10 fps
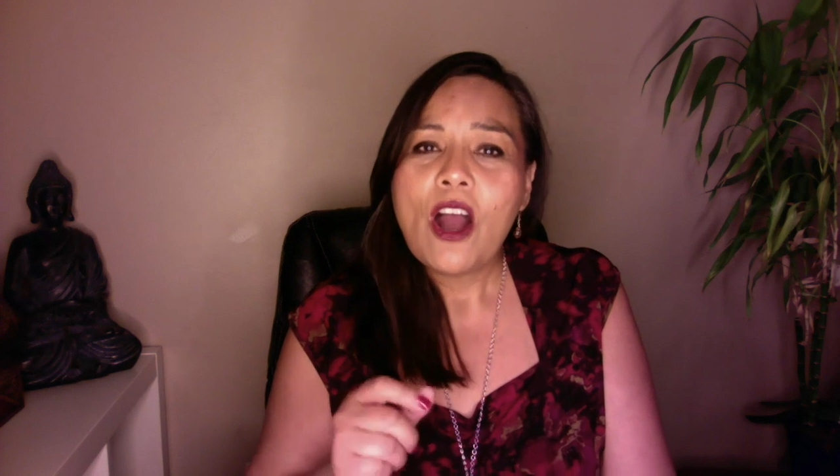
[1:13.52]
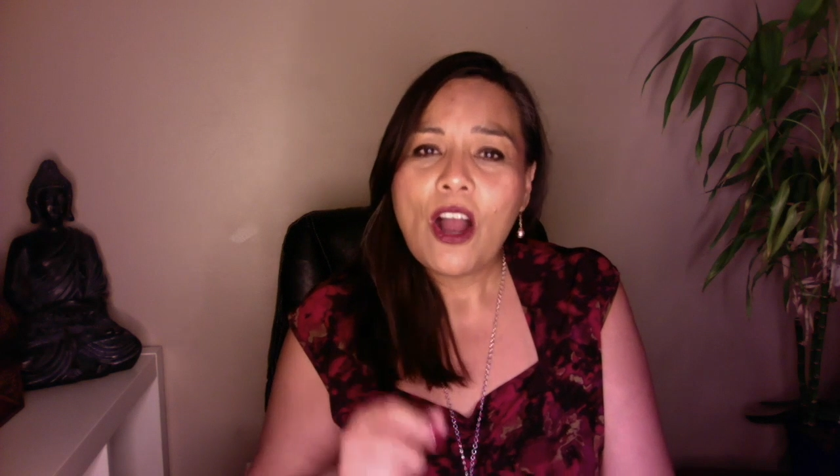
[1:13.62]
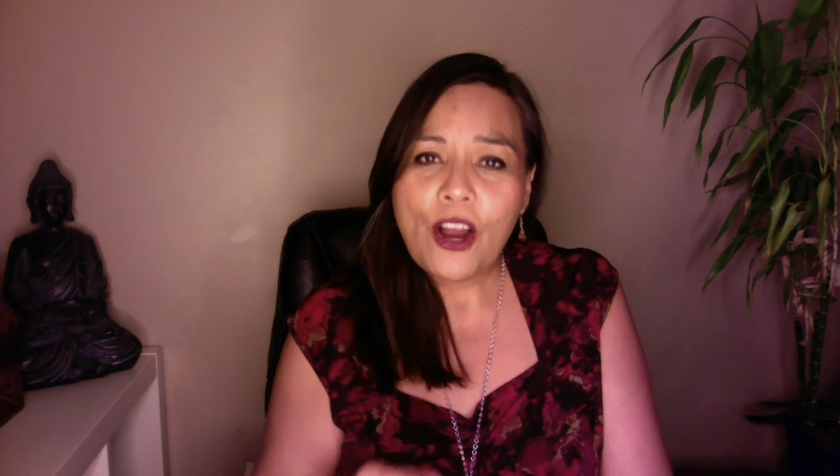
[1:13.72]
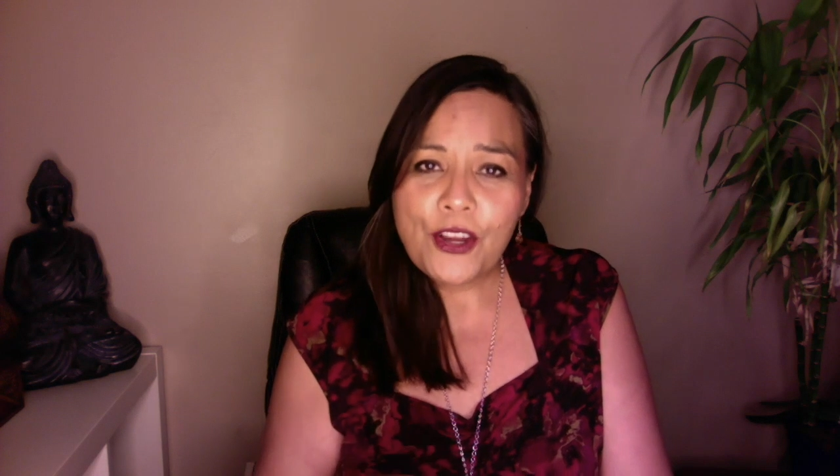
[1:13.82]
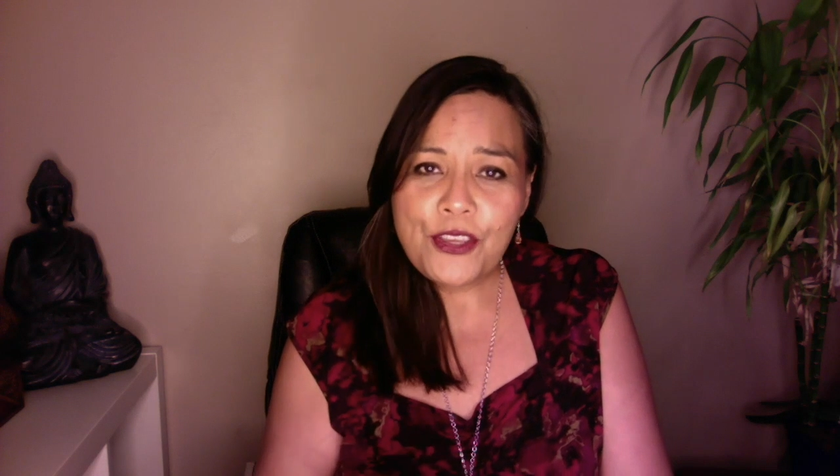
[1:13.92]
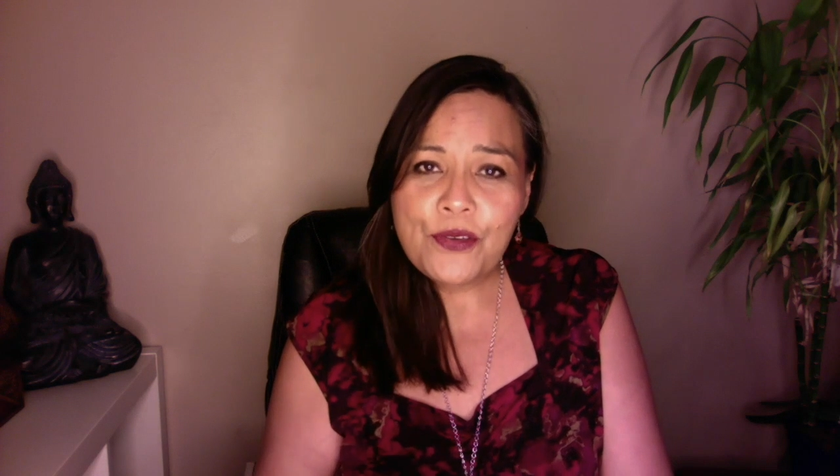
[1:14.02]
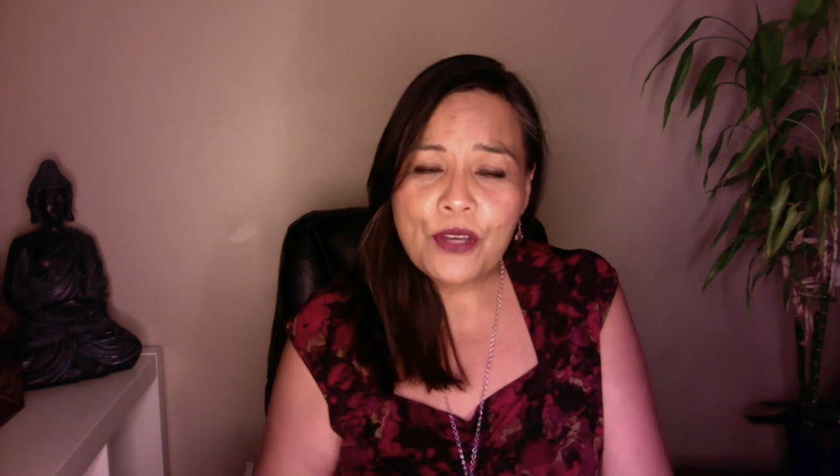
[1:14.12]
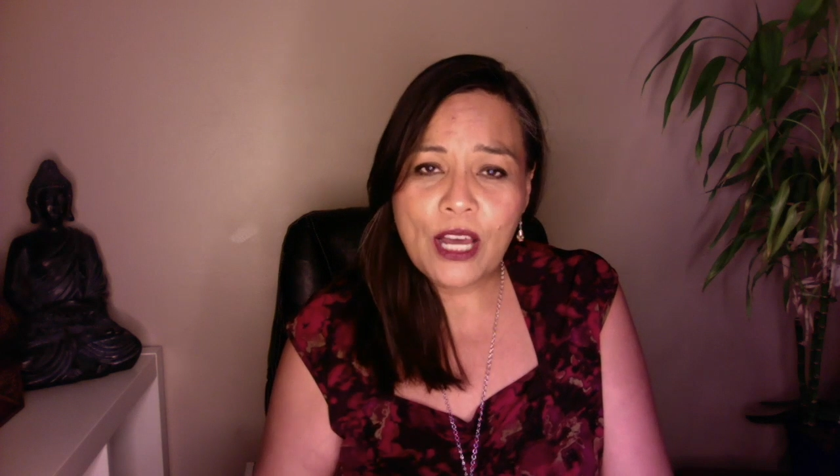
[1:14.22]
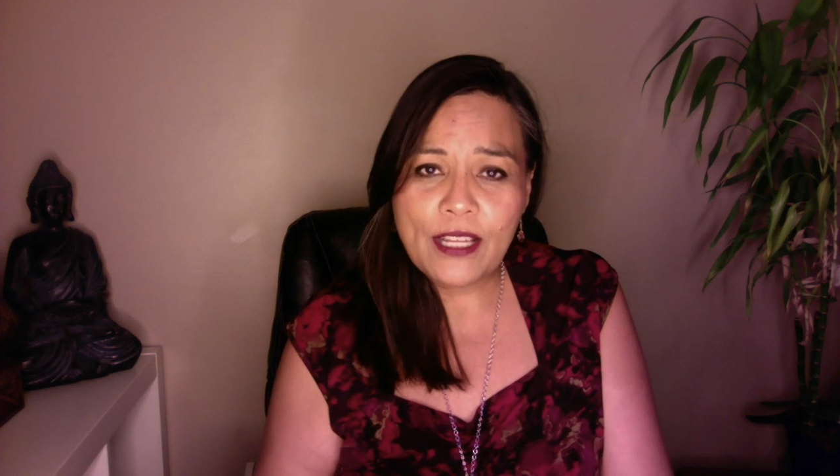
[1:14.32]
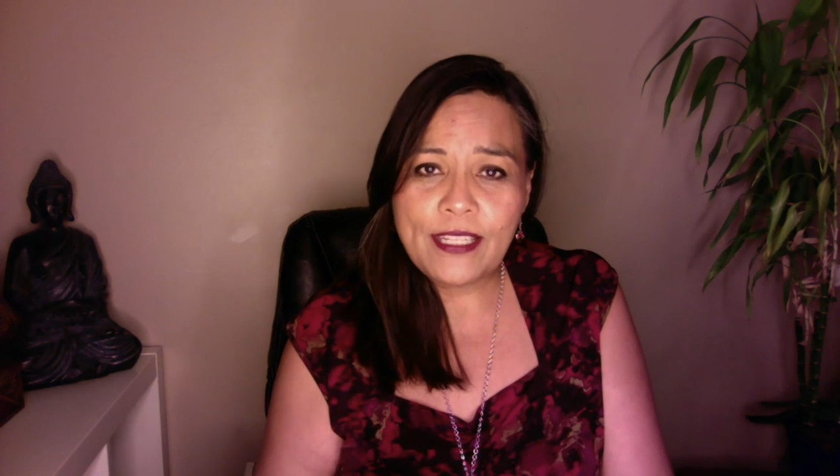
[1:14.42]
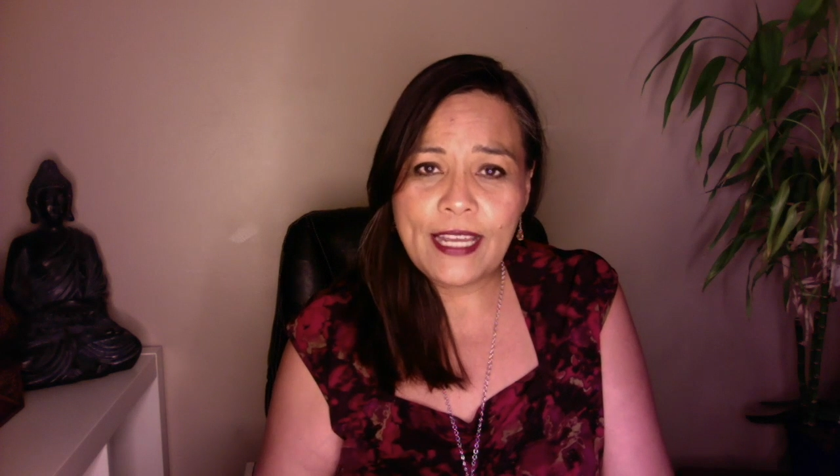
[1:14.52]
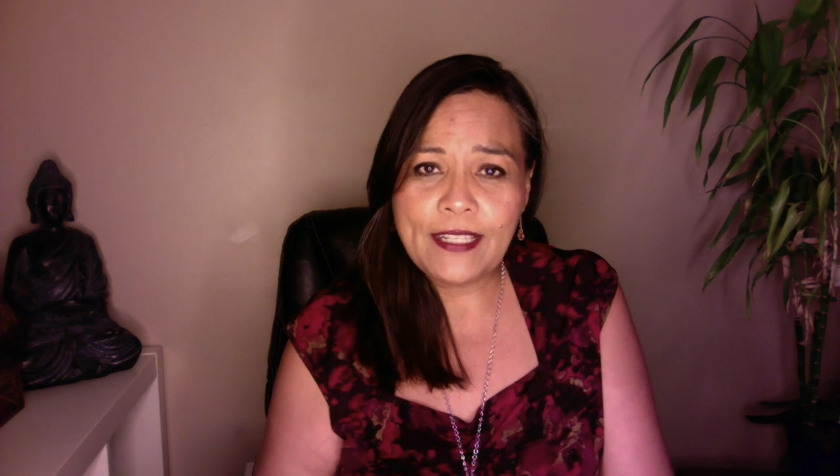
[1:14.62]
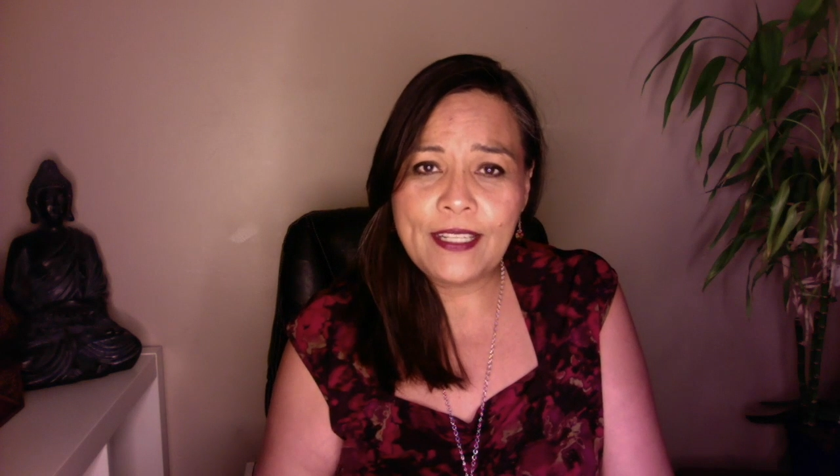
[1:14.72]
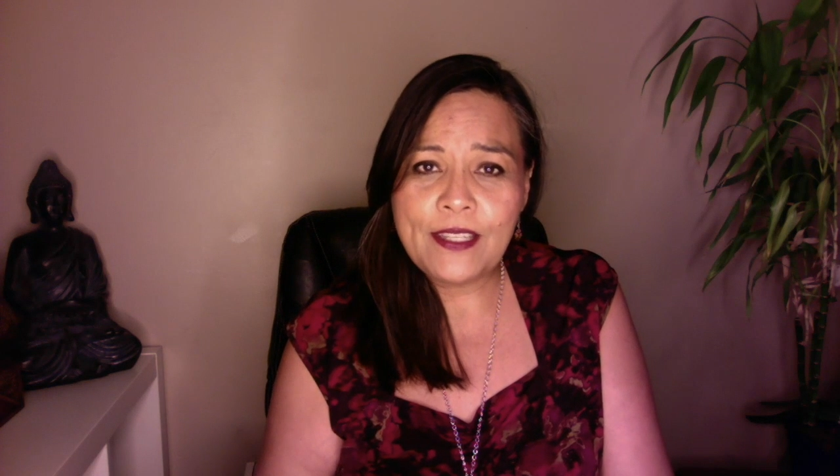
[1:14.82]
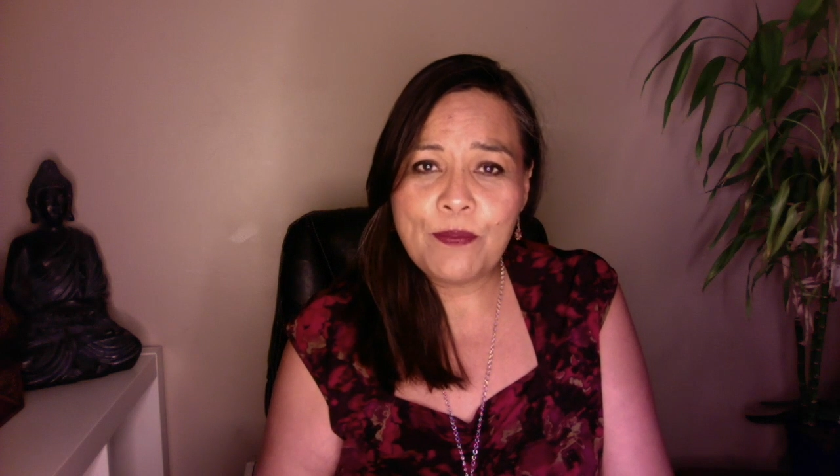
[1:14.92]
Are you
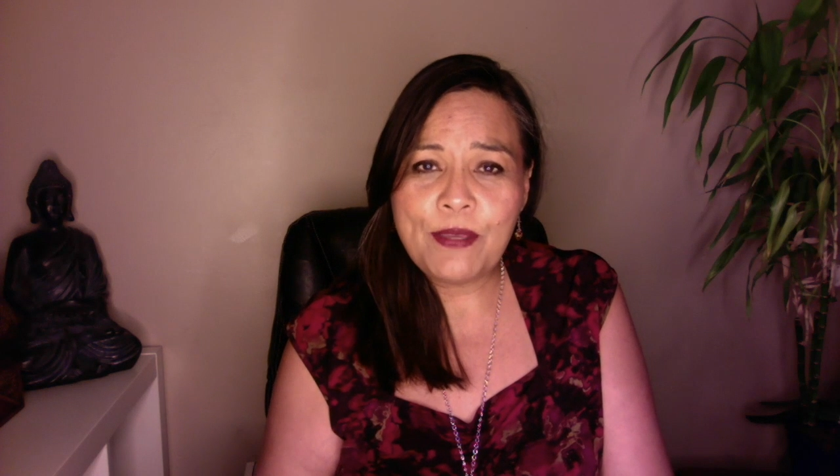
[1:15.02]
contacting the